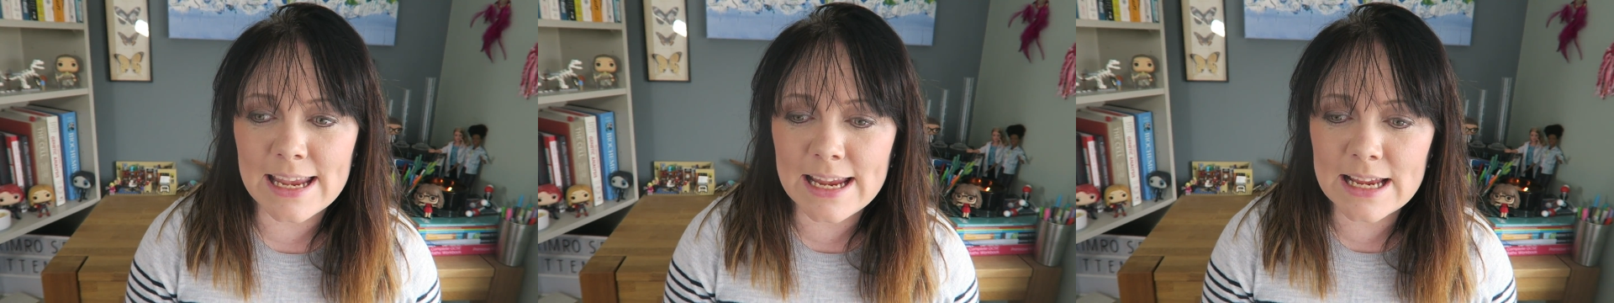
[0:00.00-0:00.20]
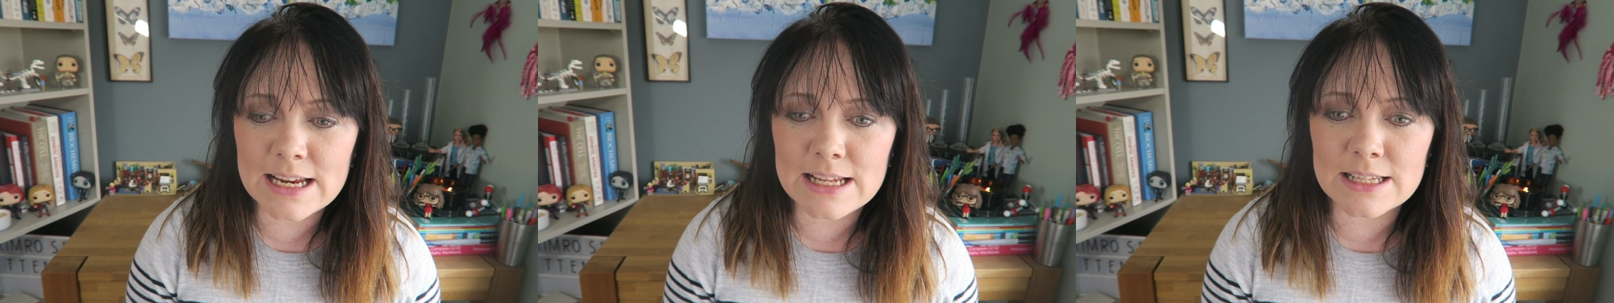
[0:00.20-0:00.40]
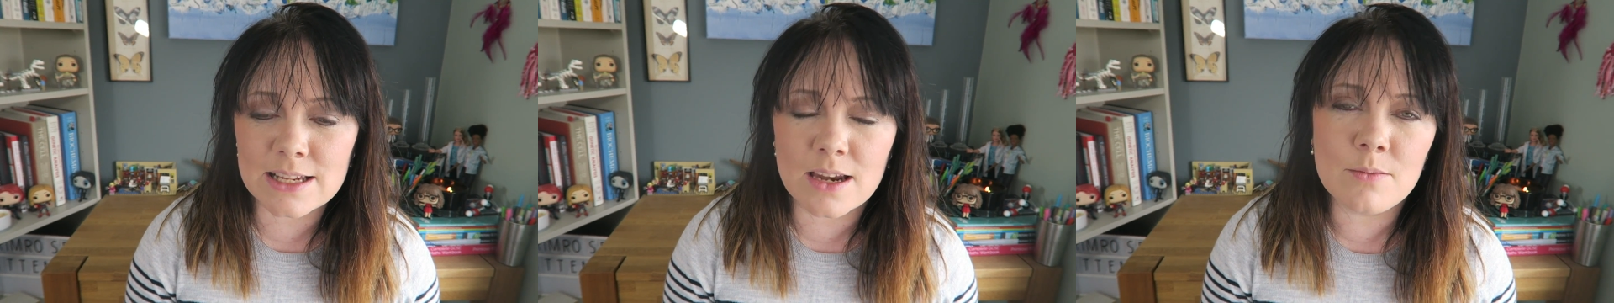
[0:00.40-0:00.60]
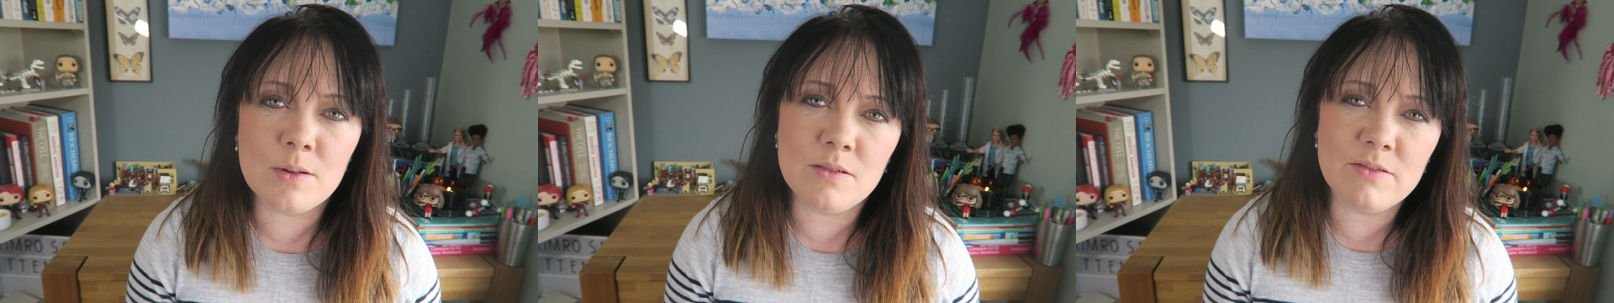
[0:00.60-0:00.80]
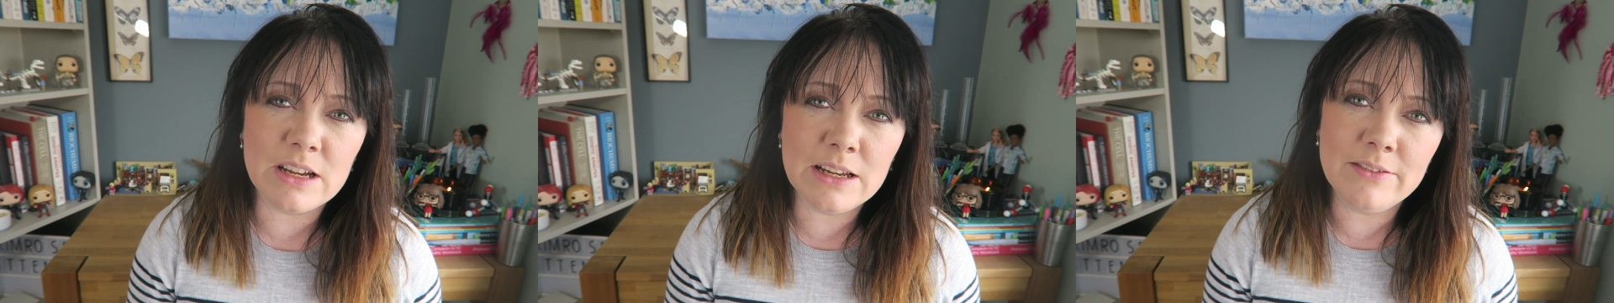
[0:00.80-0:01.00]
It is going to
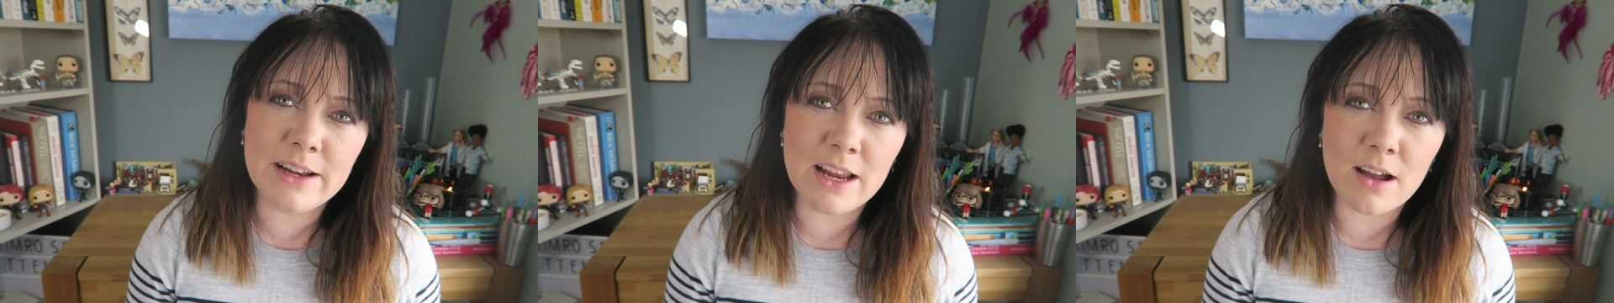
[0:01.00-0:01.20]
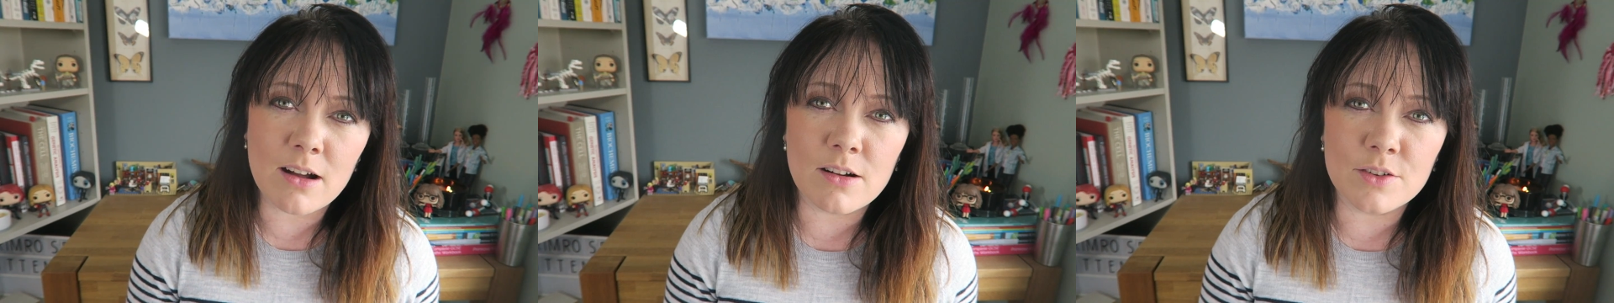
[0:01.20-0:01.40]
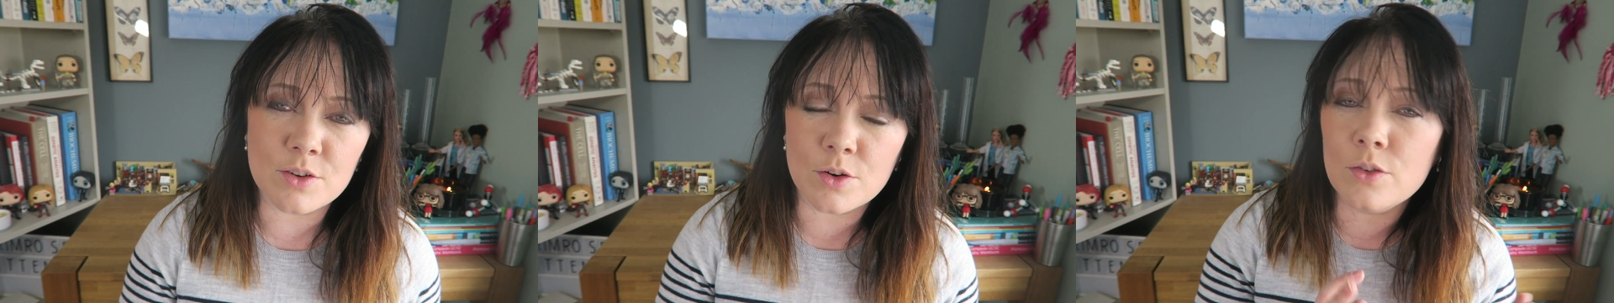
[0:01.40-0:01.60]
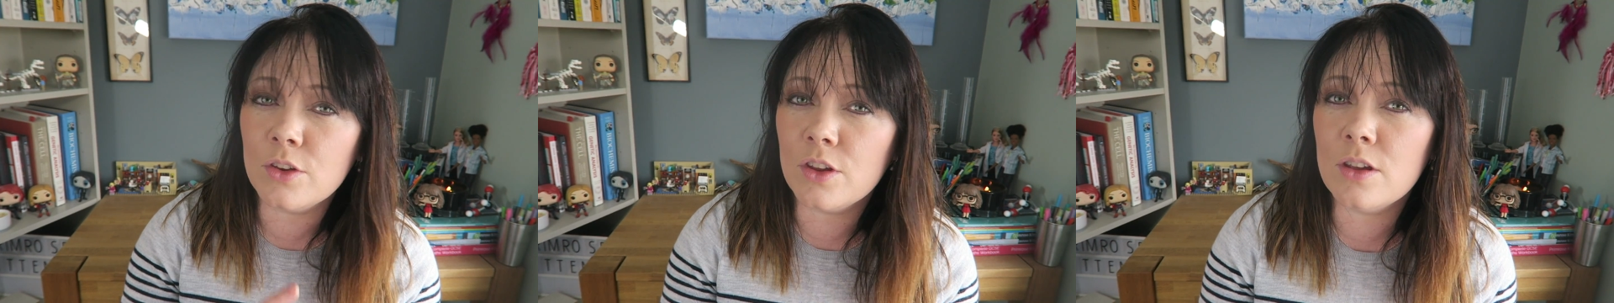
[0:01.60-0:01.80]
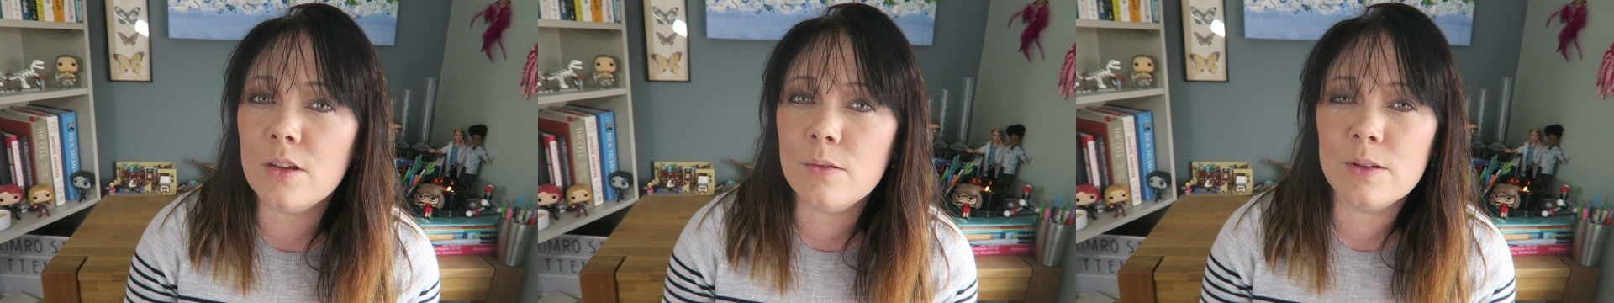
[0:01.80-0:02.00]
be really really hard
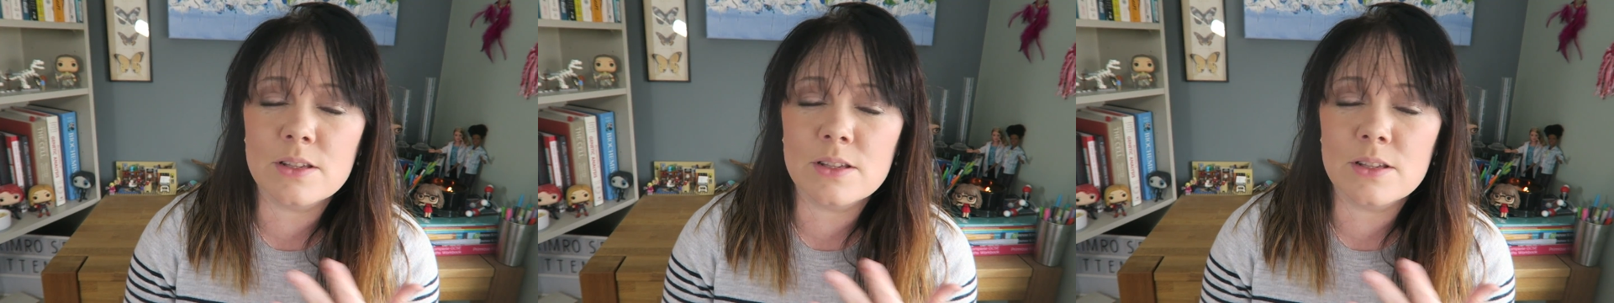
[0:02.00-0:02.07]
on you,